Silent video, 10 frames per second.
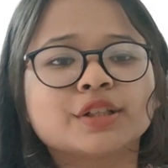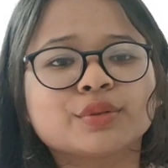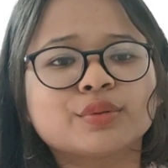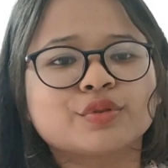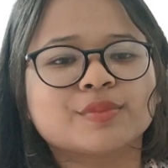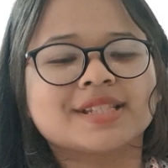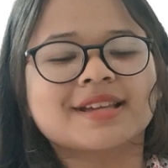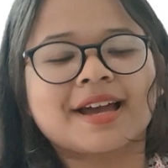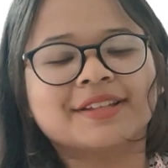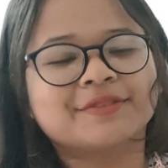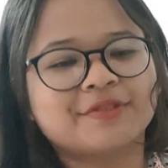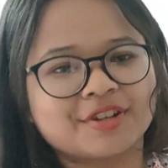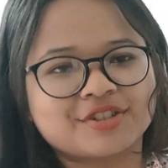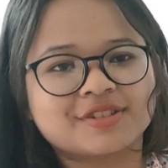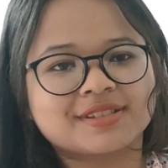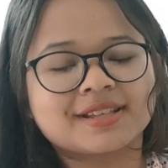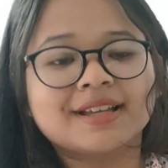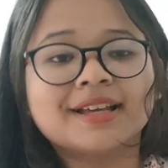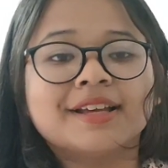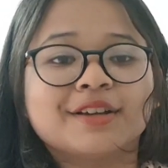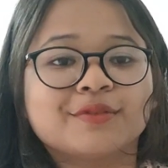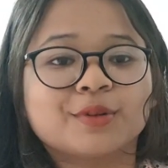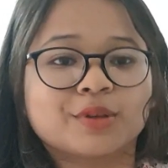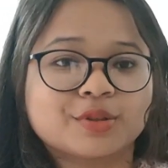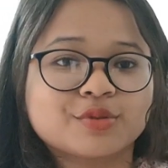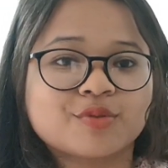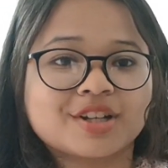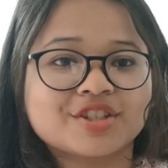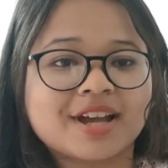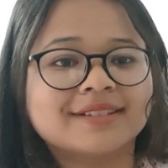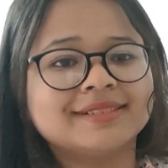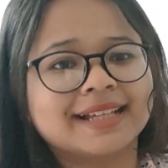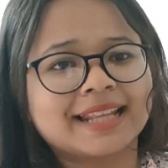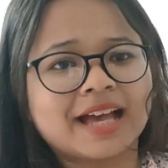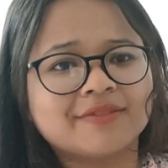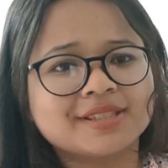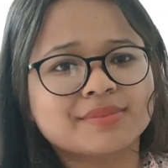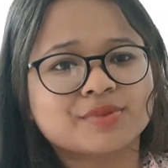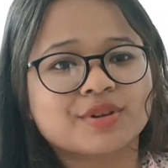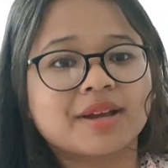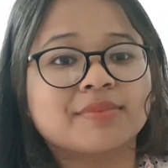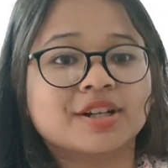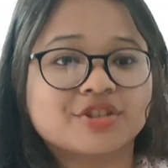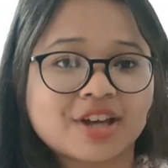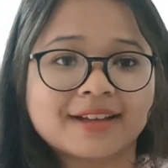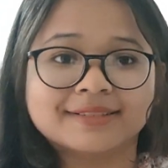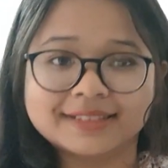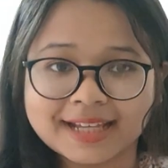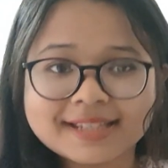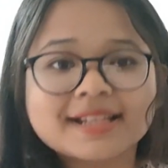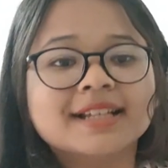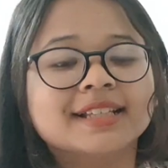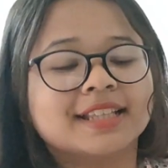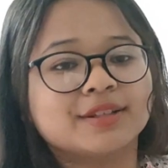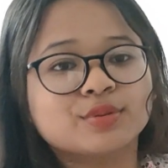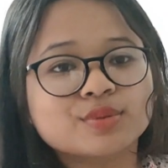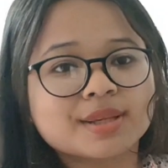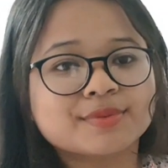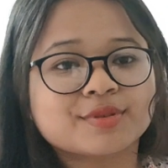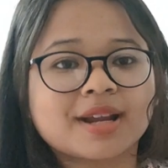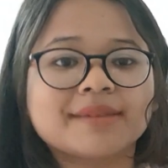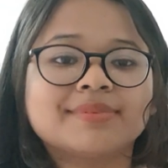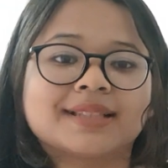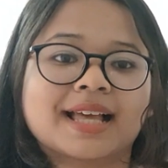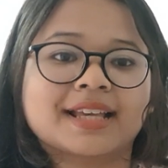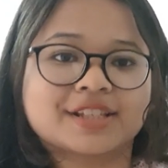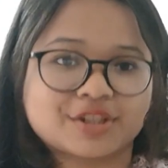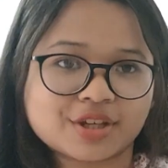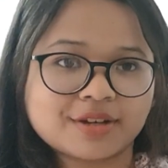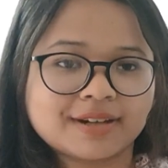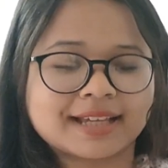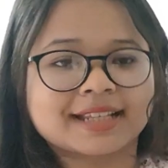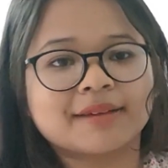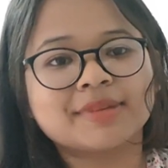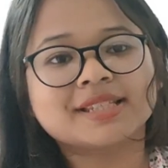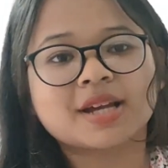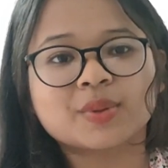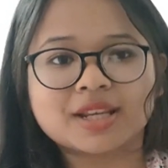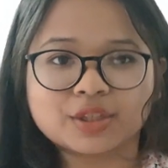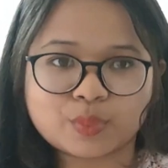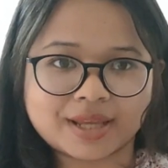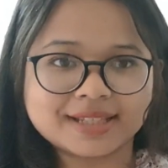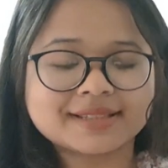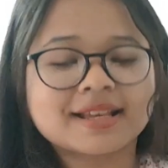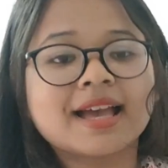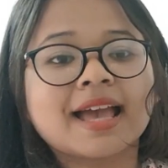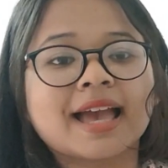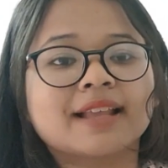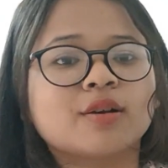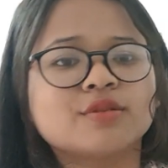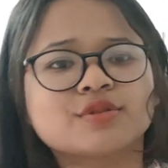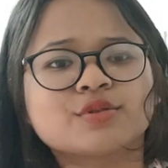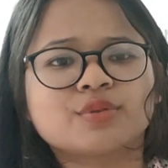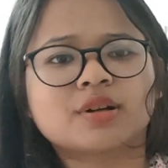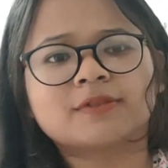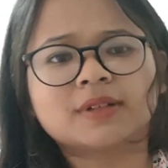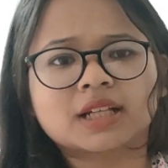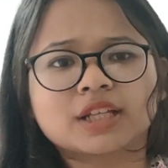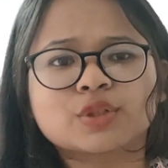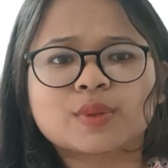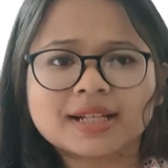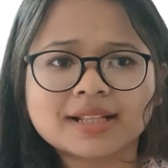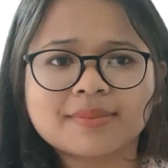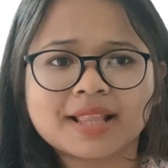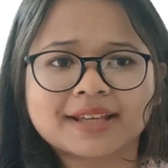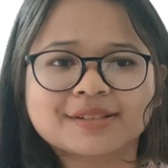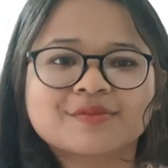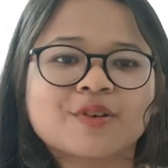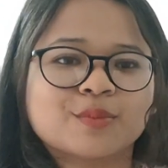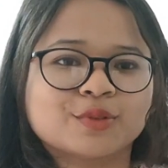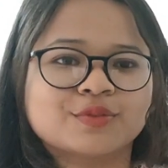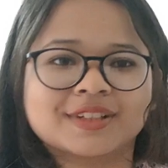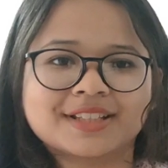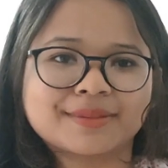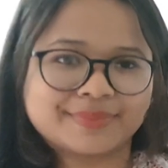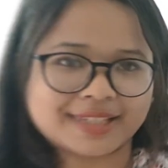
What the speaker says: Recruitment Hiring Freshers. If you are new to our channel and haven't subscribed our channel yet, then do subscribe, like, share and comment down any queries. And also do not forget to hit the bell icon for more further